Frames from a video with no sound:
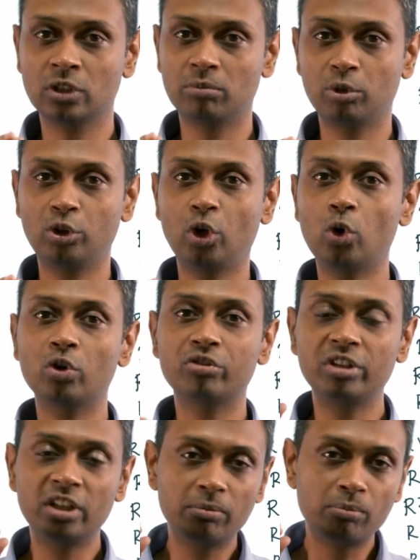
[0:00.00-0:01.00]
but you're going to
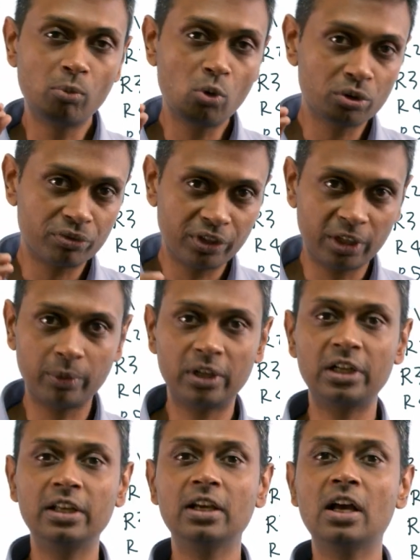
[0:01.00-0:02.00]
see them more
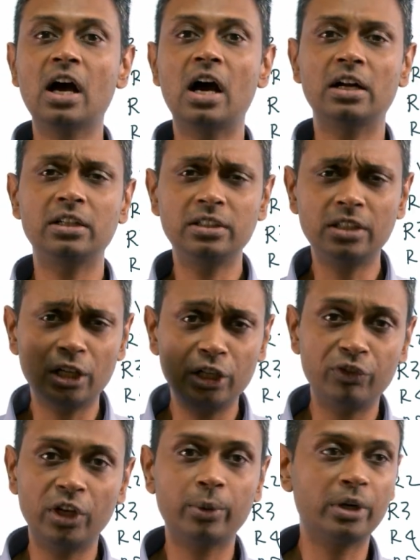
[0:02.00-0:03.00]
frequently, utterly
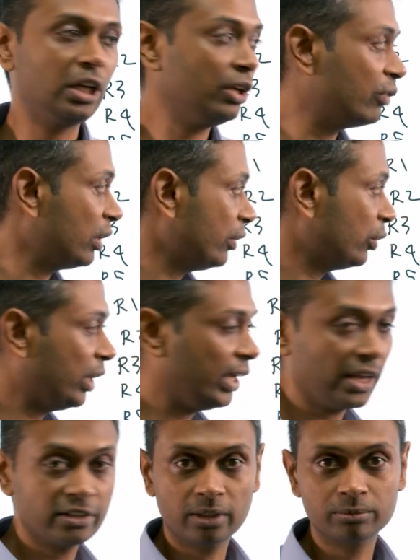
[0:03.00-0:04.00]
frequently, whenever you take
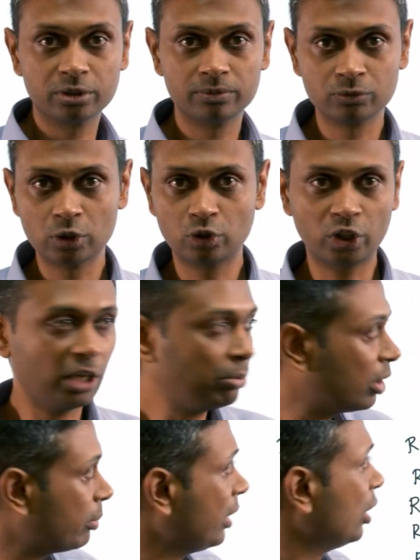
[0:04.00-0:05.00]
exams. So keep
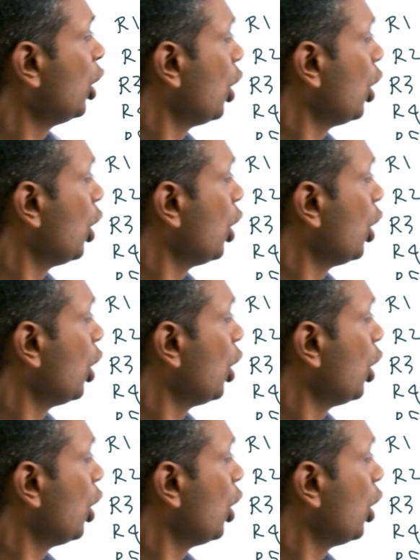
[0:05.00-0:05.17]
that in mind.